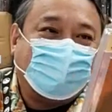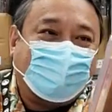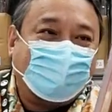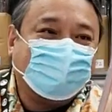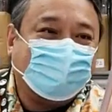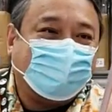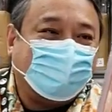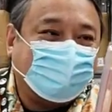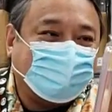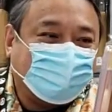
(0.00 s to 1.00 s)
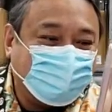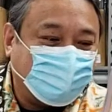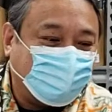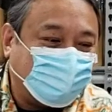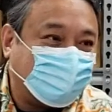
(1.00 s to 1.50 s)
Power Ranger number
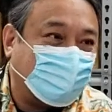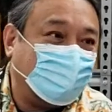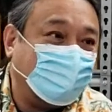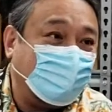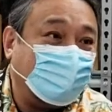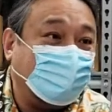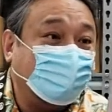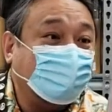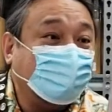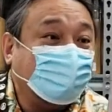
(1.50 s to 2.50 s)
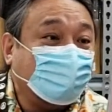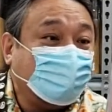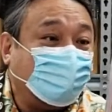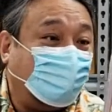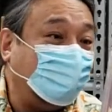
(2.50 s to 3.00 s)
52, signed by
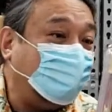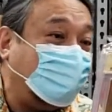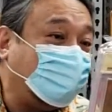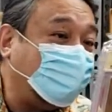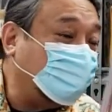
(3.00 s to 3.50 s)
both Michael